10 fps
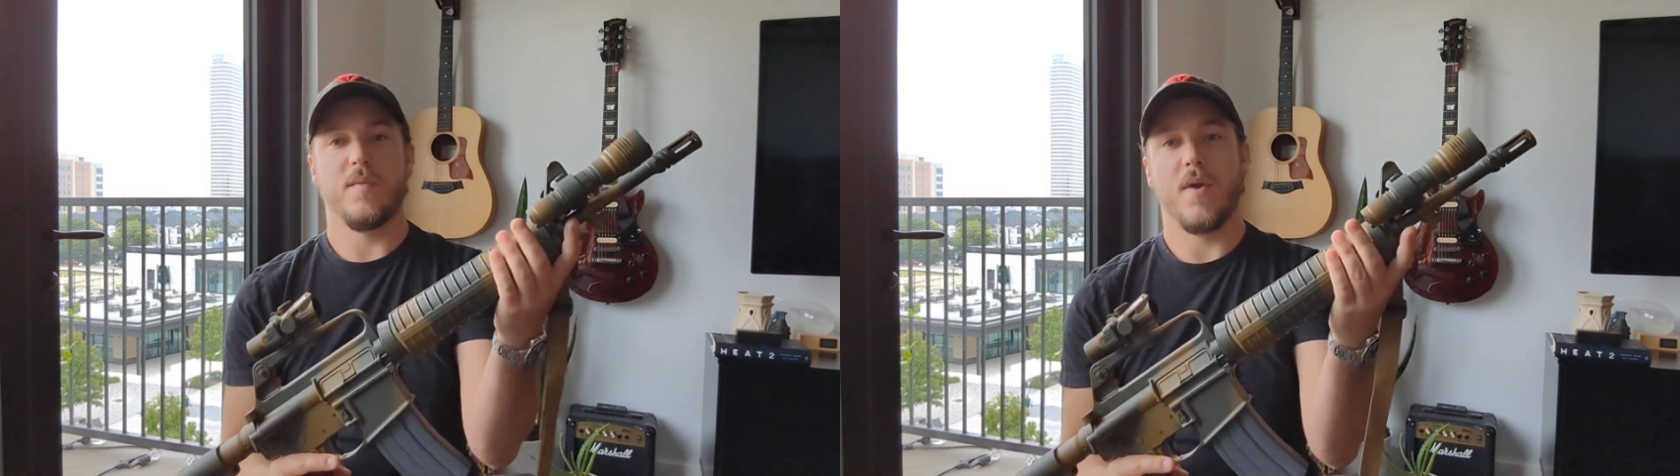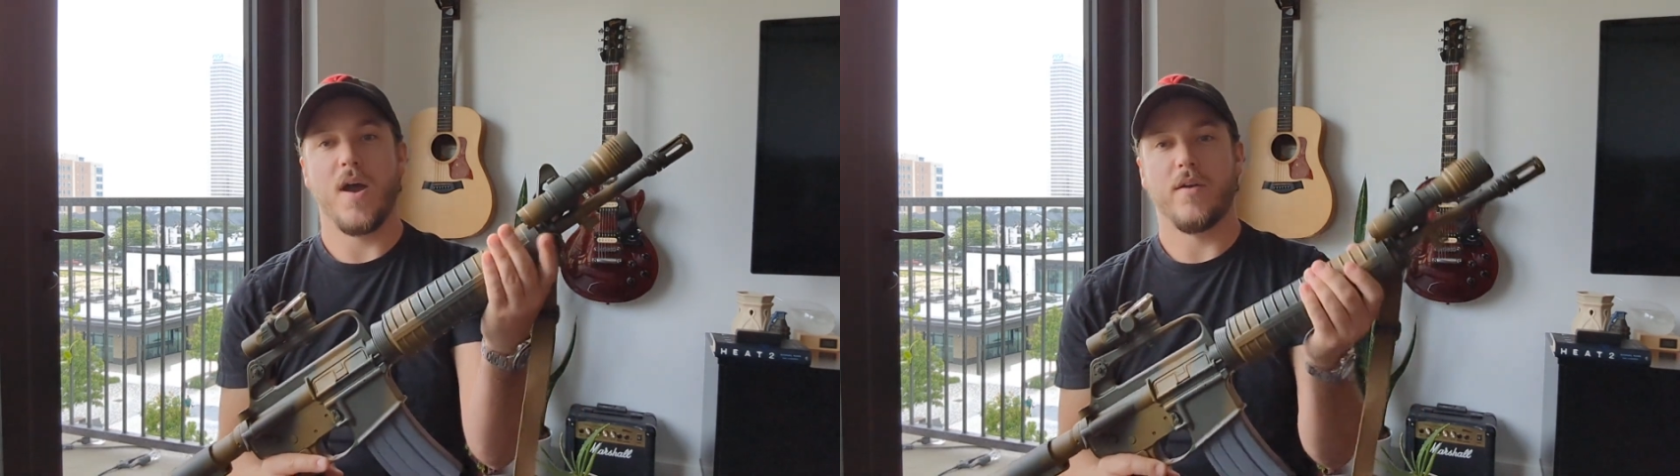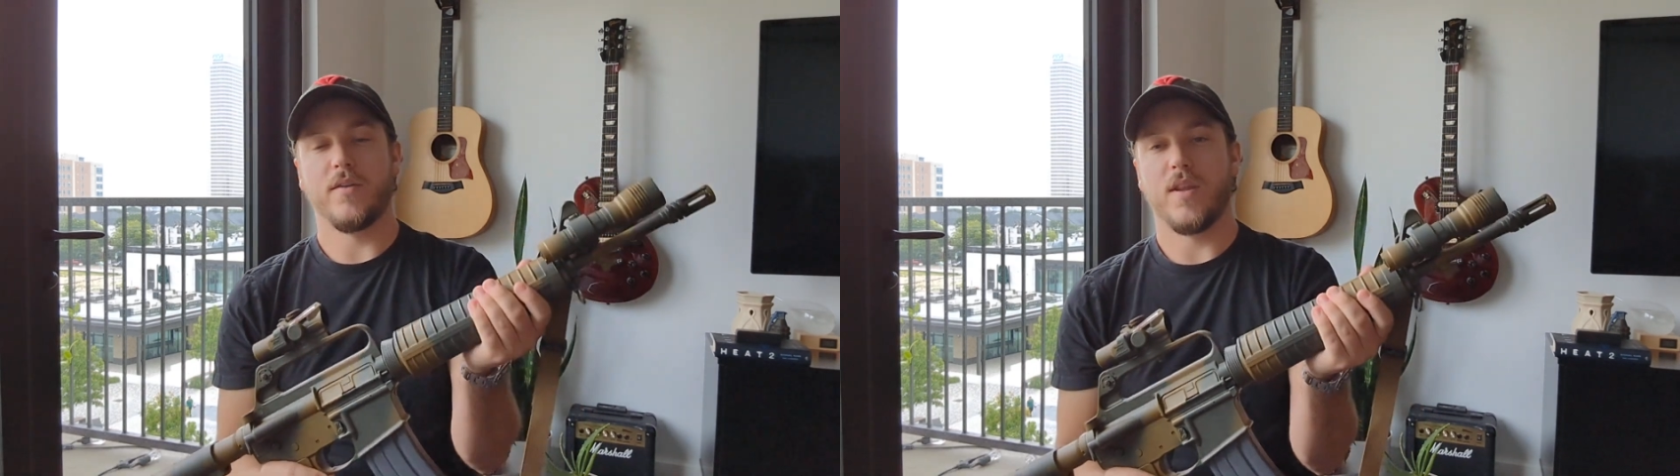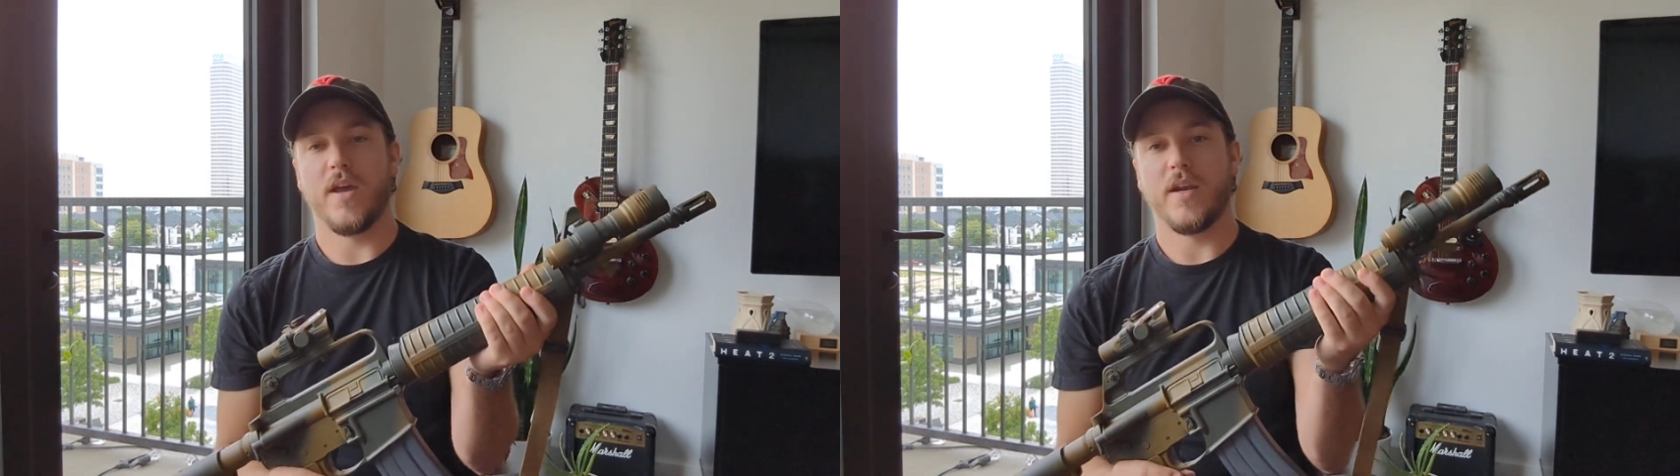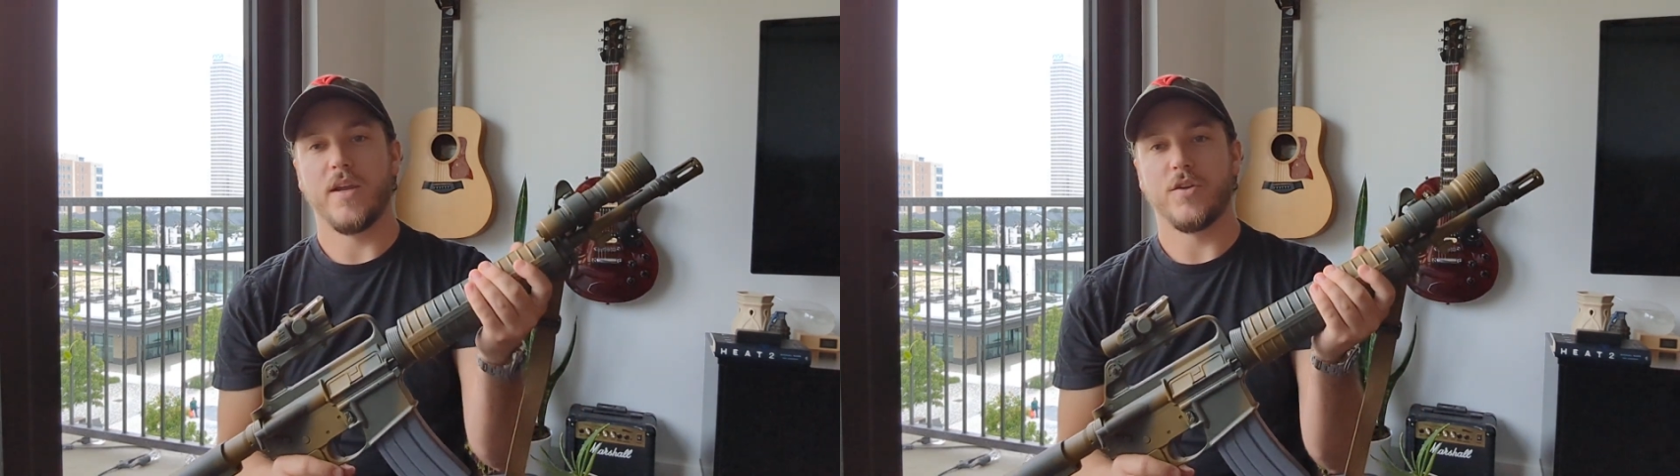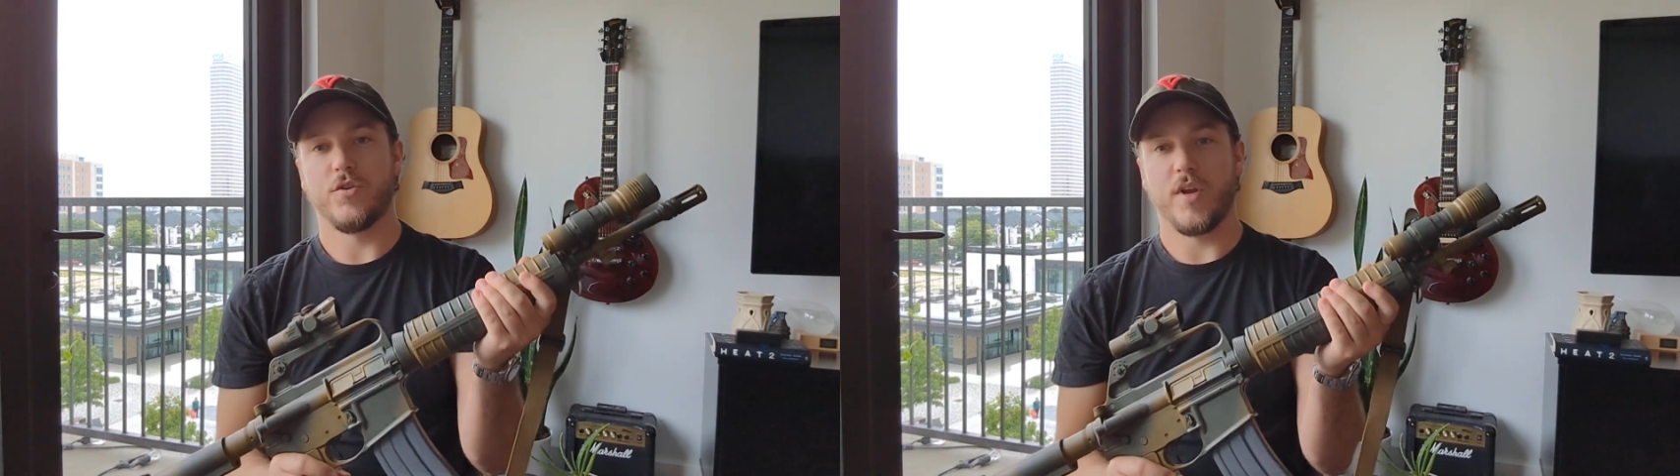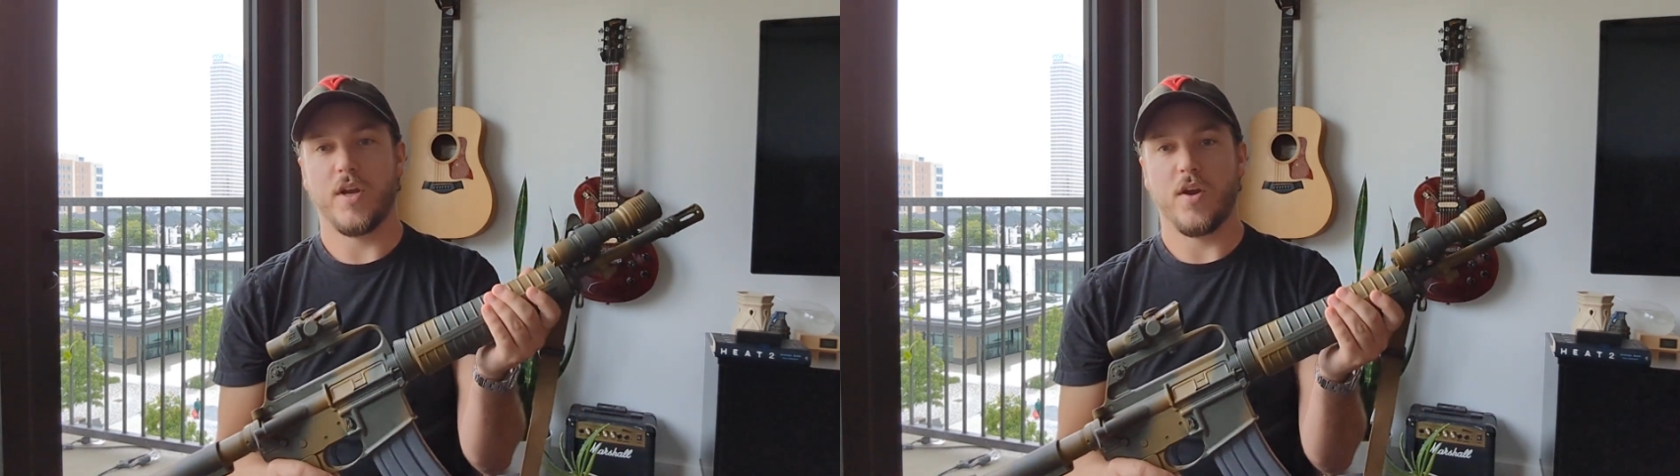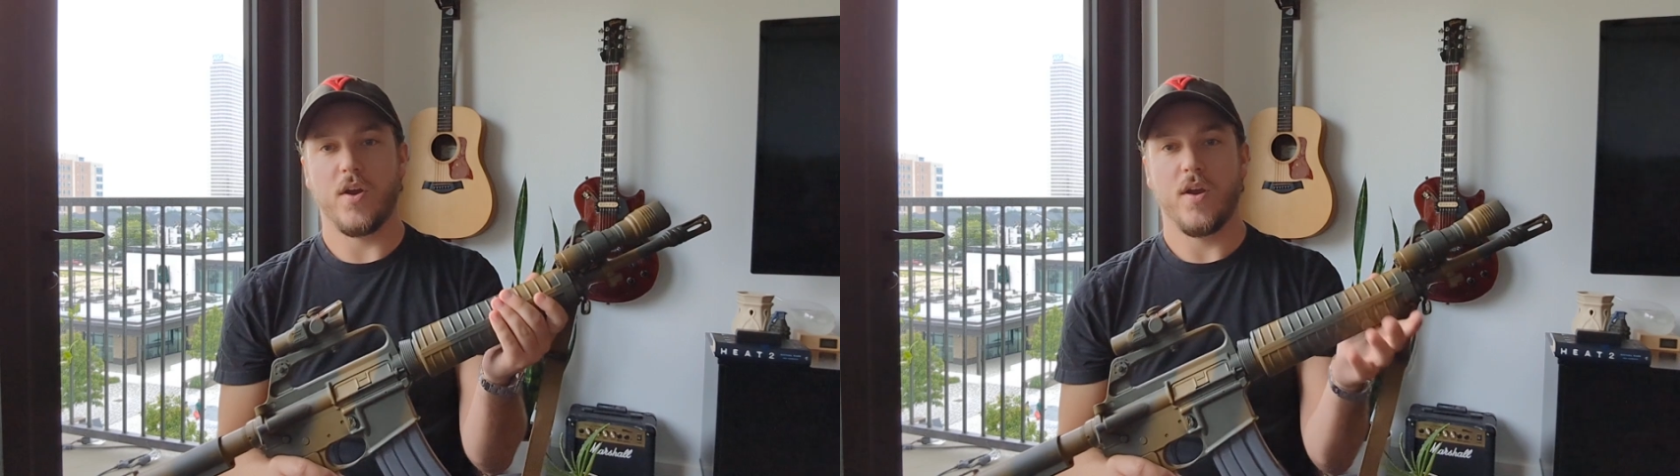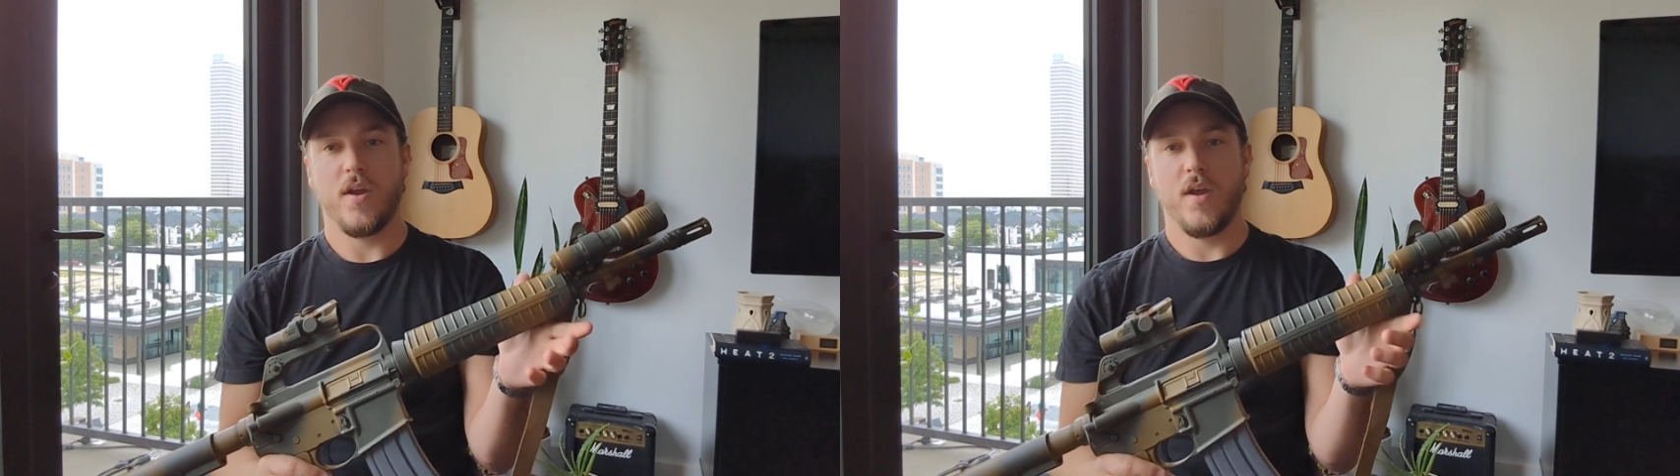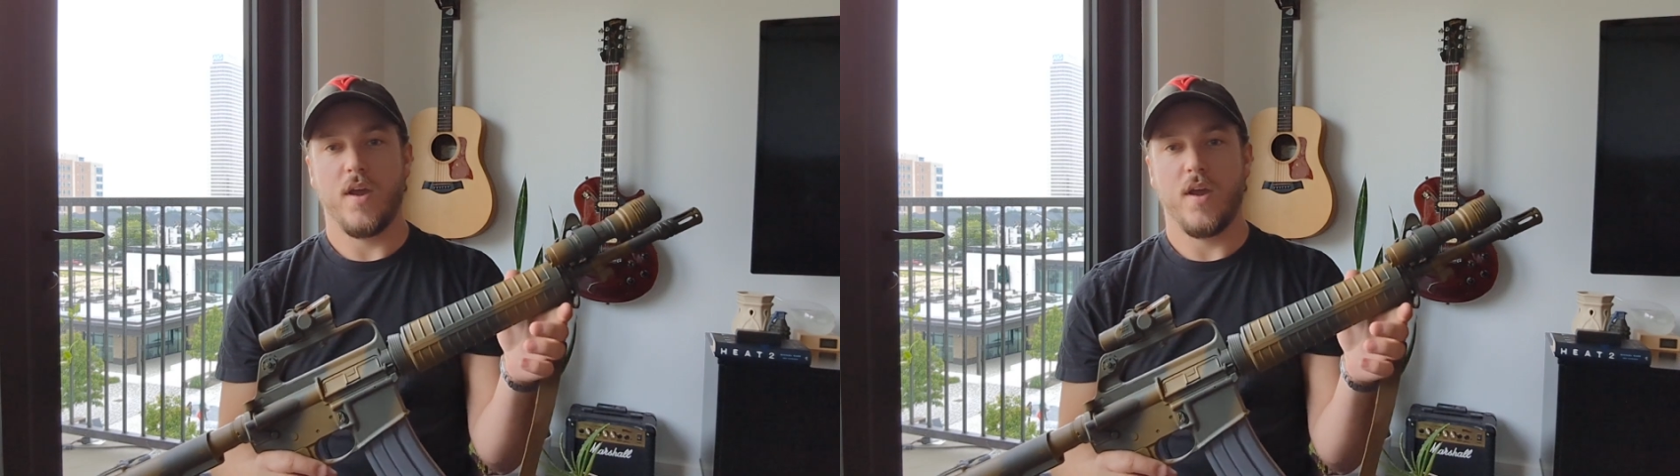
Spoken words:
modern light and trigger,